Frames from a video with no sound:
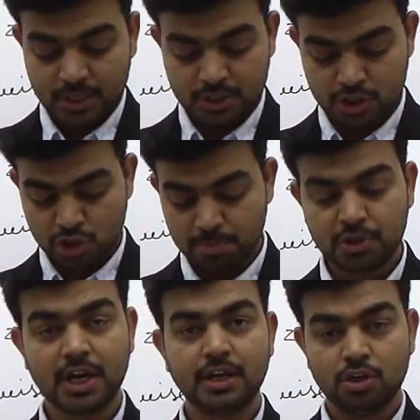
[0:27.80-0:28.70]

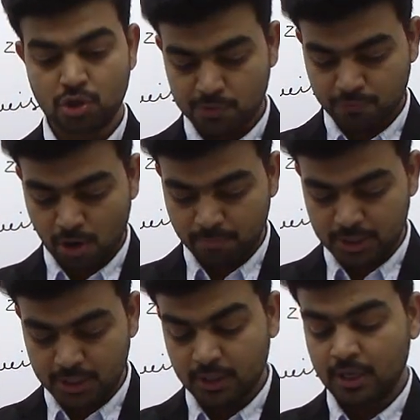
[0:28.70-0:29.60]
distributed
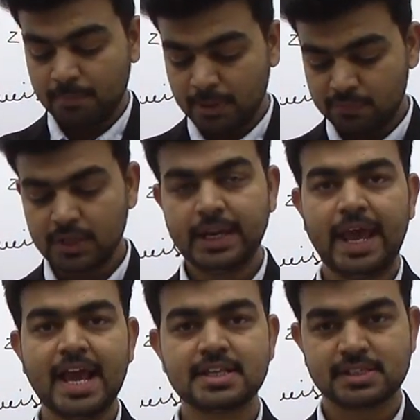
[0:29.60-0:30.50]
uniformly
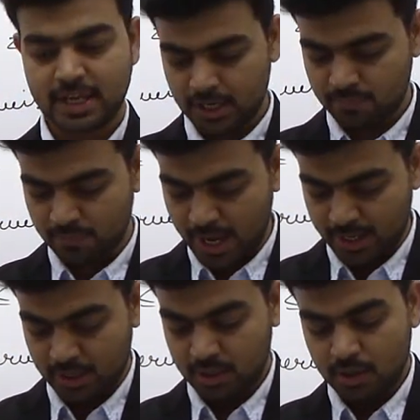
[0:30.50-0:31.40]
between x and
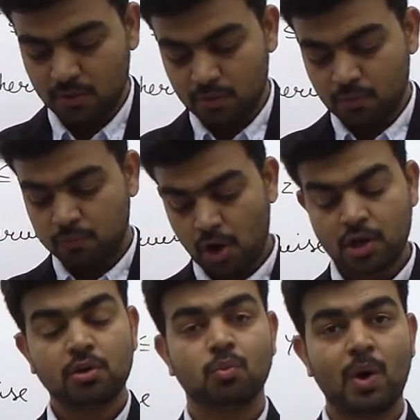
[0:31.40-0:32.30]
y
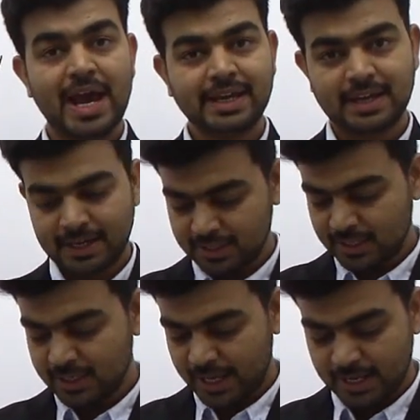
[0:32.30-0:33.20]
for y greater
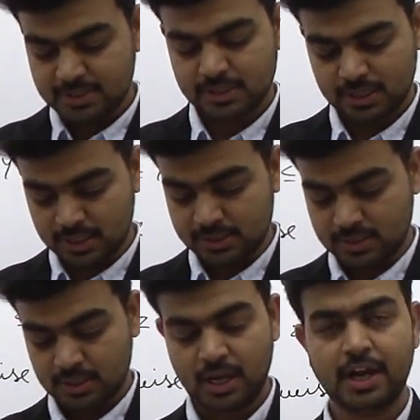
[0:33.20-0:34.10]
than x
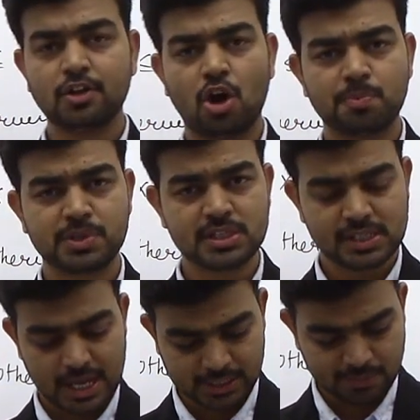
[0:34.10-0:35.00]
is, and the
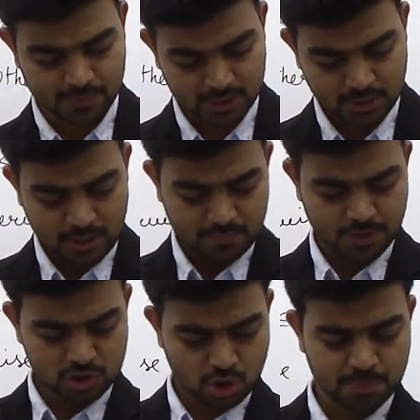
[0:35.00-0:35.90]
options are given.
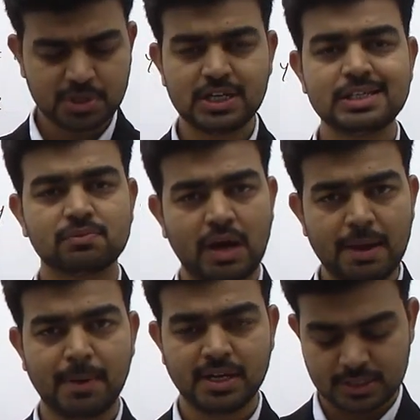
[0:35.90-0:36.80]
First option is
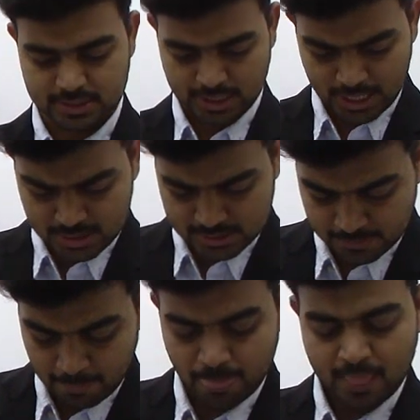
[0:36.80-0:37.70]
y minus
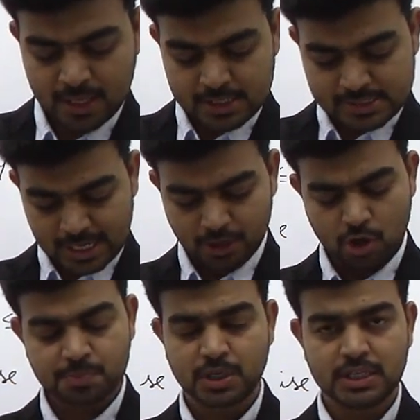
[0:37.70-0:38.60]
x, second
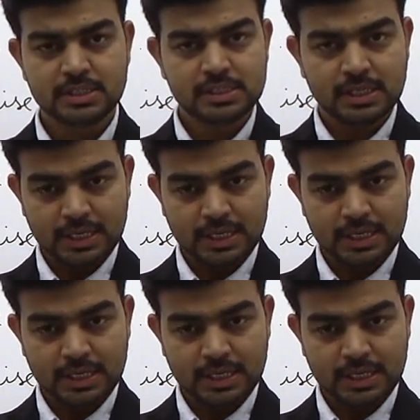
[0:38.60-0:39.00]
option is